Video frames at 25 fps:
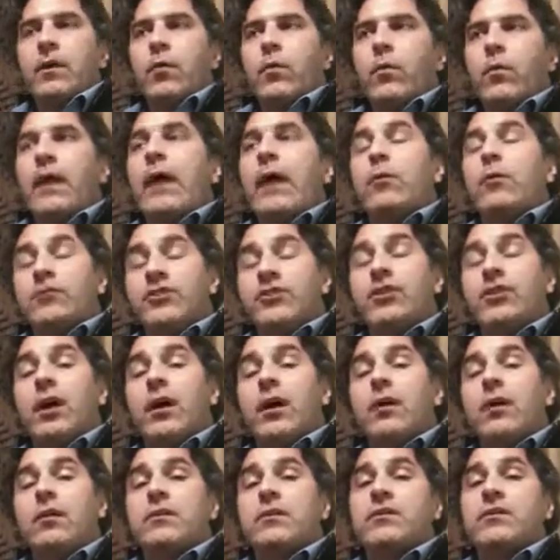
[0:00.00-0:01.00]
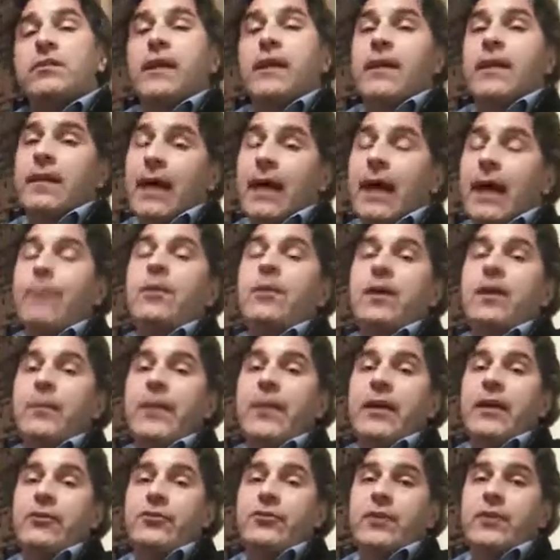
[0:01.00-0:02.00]
when I was younger, said, I'm going to
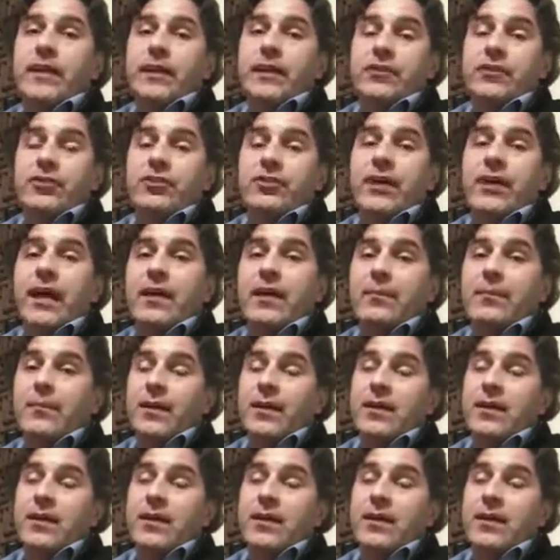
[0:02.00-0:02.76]
make sure I get checked,